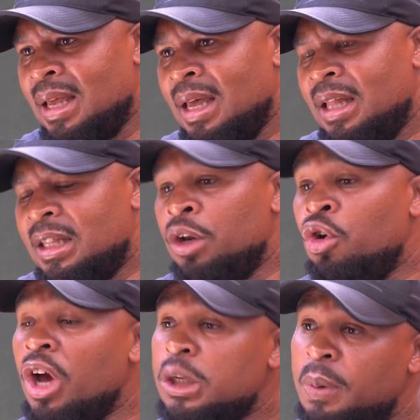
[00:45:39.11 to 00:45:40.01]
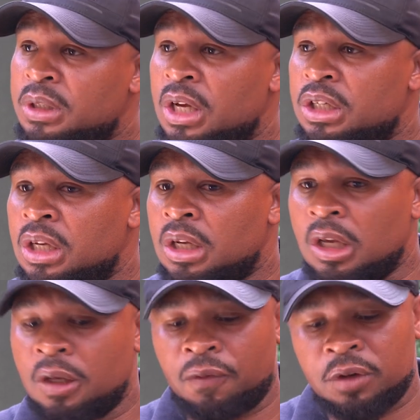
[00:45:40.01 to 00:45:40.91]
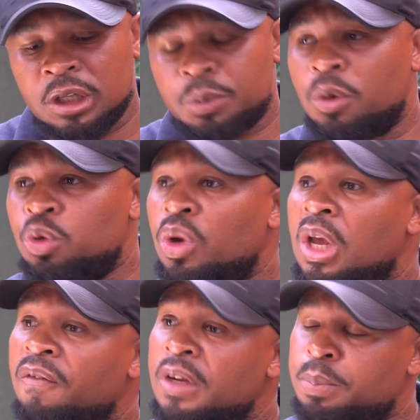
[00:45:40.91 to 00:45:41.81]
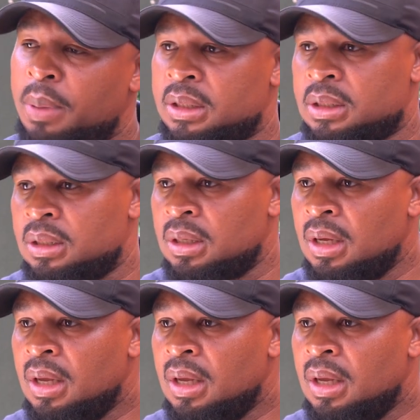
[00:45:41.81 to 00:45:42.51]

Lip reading: Then your expectation is for this boy to give his best.